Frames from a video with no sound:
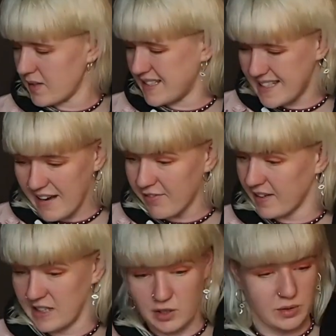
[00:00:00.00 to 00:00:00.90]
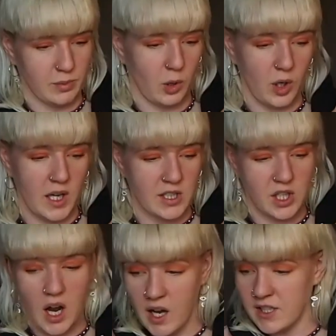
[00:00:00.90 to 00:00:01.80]
definitely do some collage.
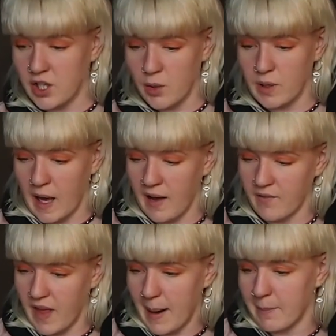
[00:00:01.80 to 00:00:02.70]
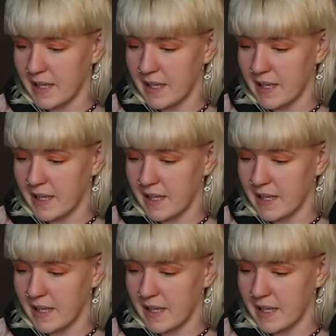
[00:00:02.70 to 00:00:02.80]
I don't have that